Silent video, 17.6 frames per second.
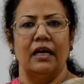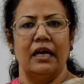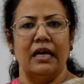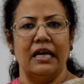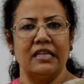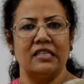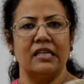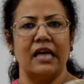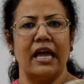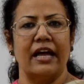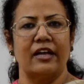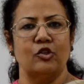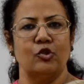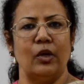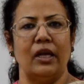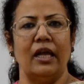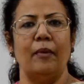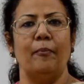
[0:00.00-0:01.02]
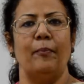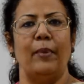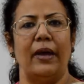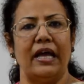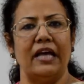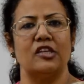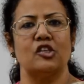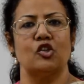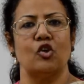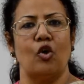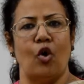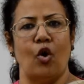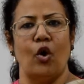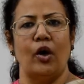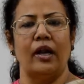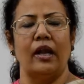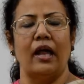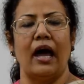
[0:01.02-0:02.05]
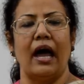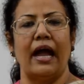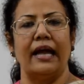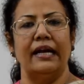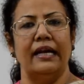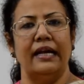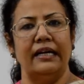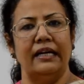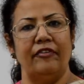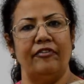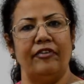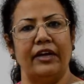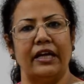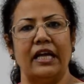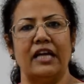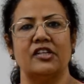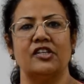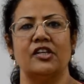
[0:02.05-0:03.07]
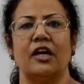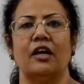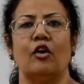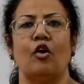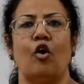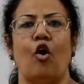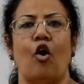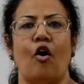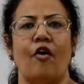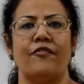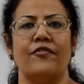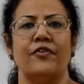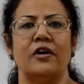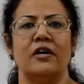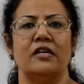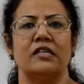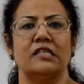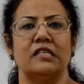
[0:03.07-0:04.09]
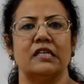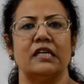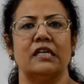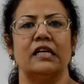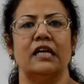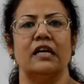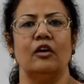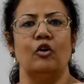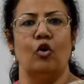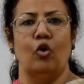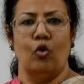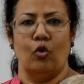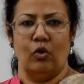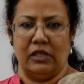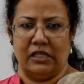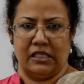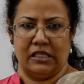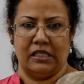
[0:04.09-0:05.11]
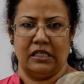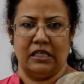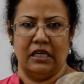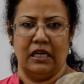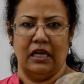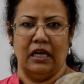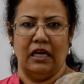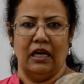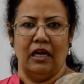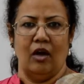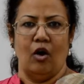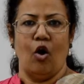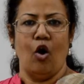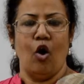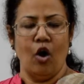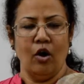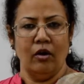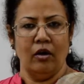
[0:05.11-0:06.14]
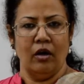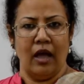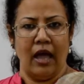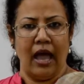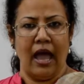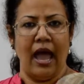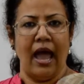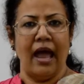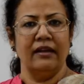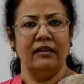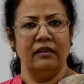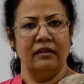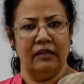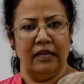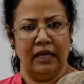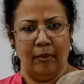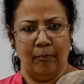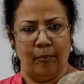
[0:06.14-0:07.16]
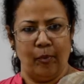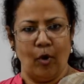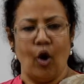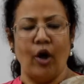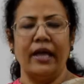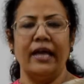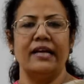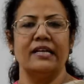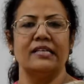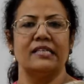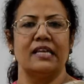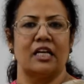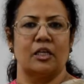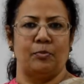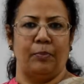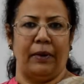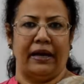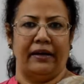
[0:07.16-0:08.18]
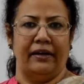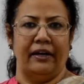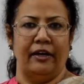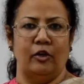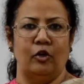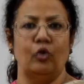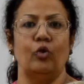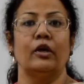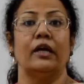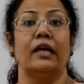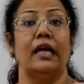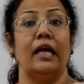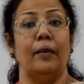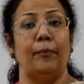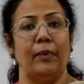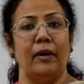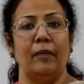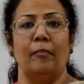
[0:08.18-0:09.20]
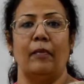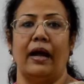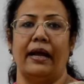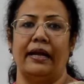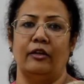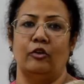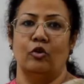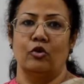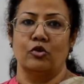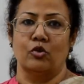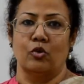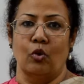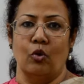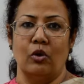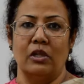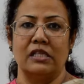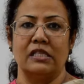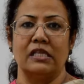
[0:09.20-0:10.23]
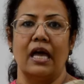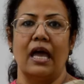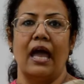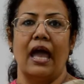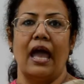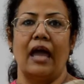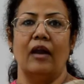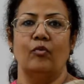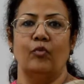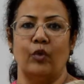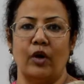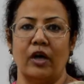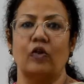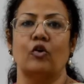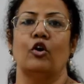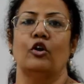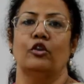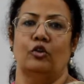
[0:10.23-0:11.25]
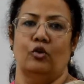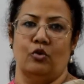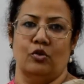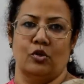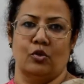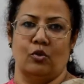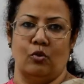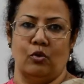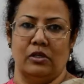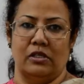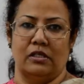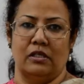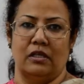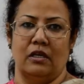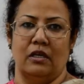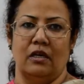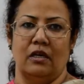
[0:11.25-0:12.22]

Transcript: is actually based on identification of certain goals and the employee is expected to keep in mind those goals and work on those goals.